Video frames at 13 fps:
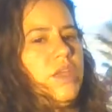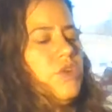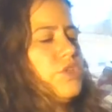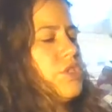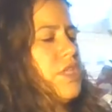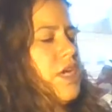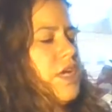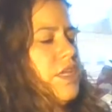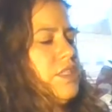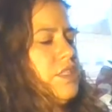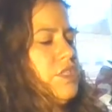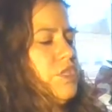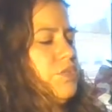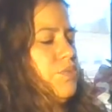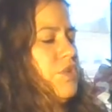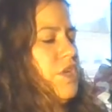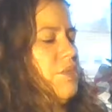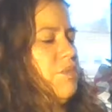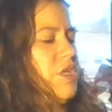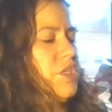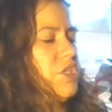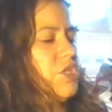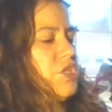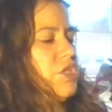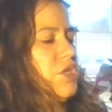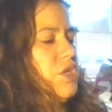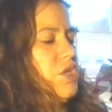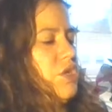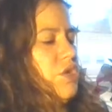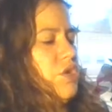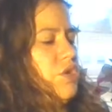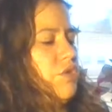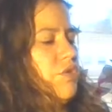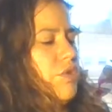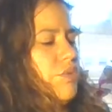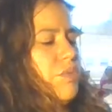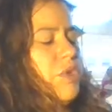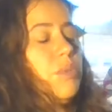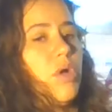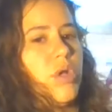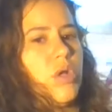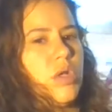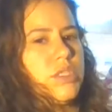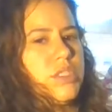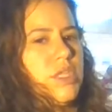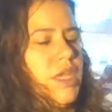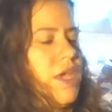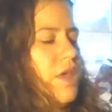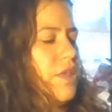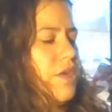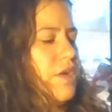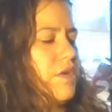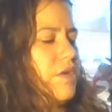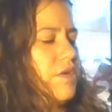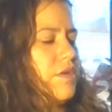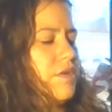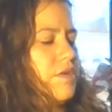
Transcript: either side, to just pretty much grip them all together.